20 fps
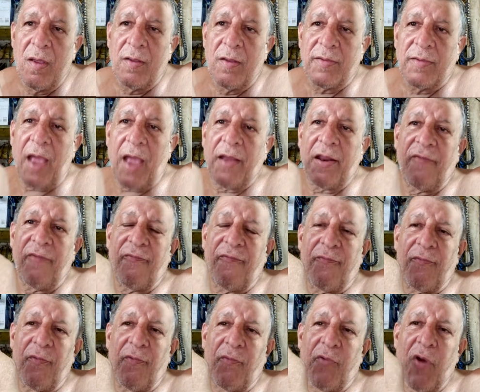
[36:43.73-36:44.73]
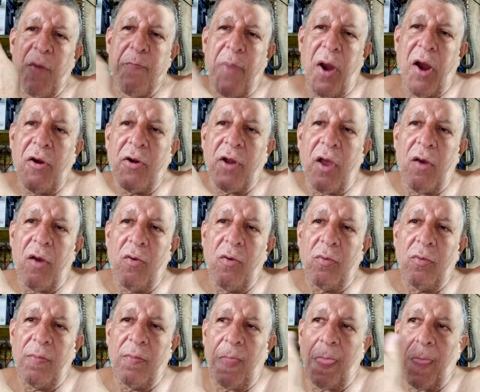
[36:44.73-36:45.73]
that if Roberto
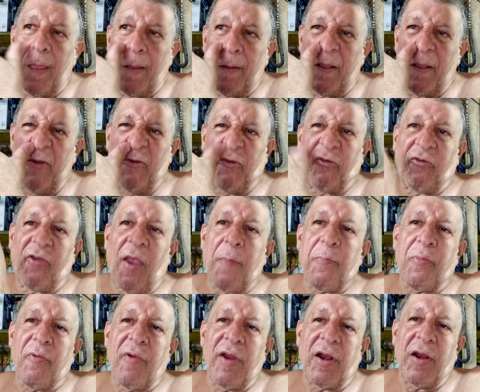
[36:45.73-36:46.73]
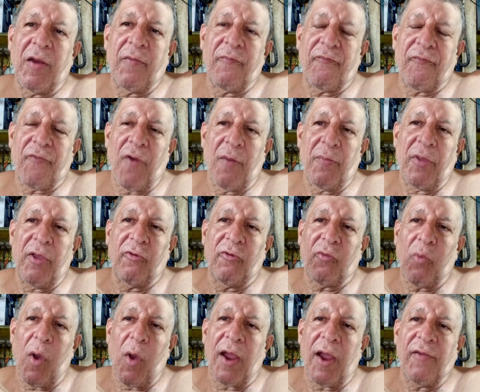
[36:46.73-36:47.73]
is separated from his
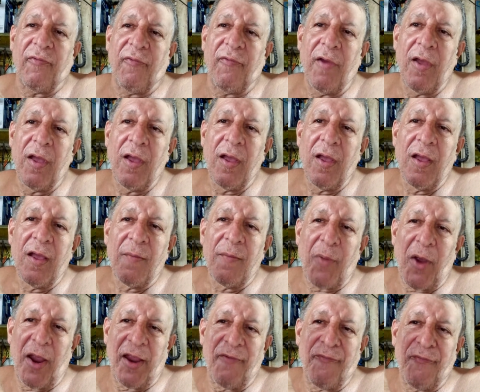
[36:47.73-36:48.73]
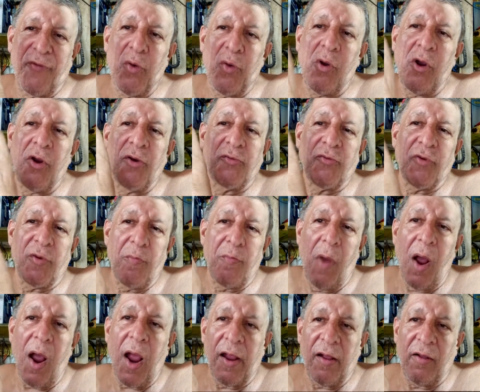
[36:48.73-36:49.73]
wife by a few hundred
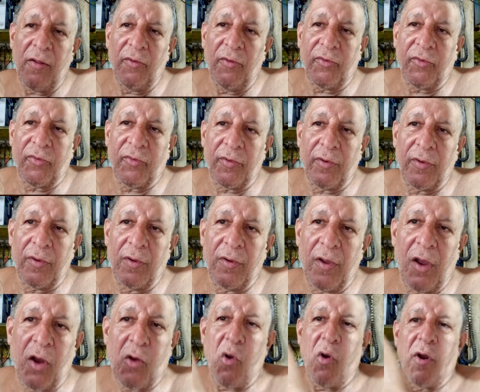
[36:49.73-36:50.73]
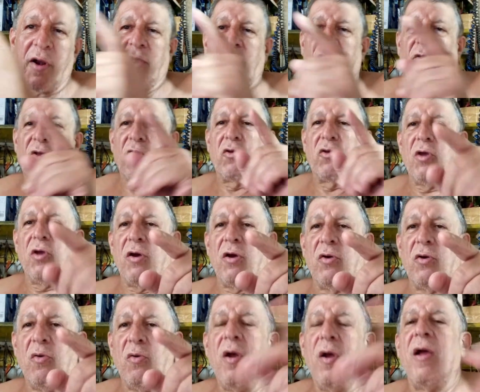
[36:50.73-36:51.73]
miles, according to
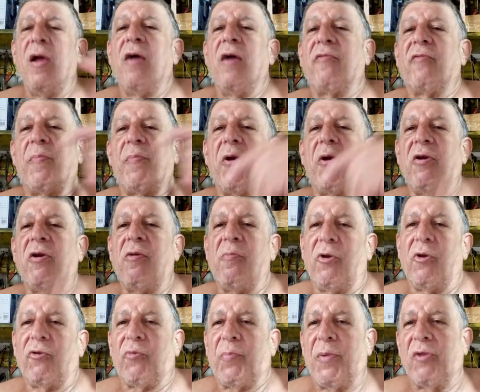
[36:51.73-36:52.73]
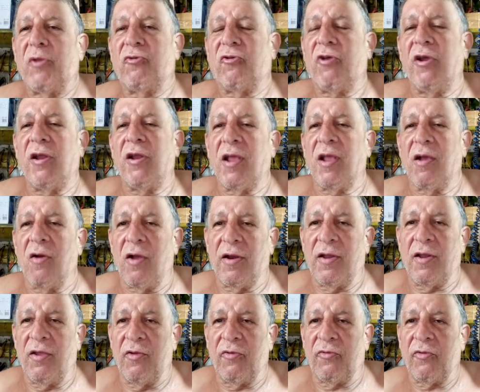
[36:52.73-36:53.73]
you, Roberto must be cheating on
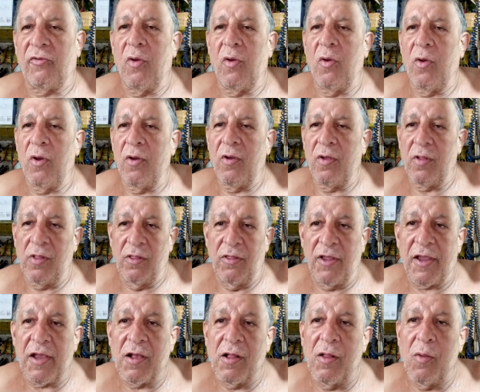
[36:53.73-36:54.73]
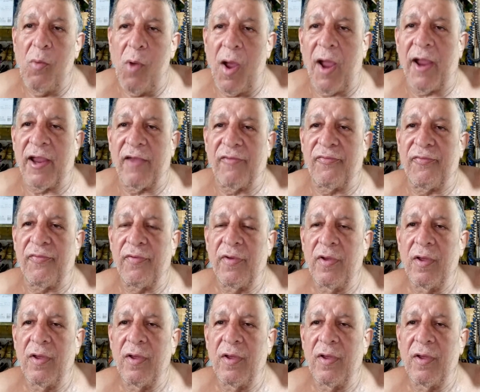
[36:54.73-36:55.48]
his legal wife.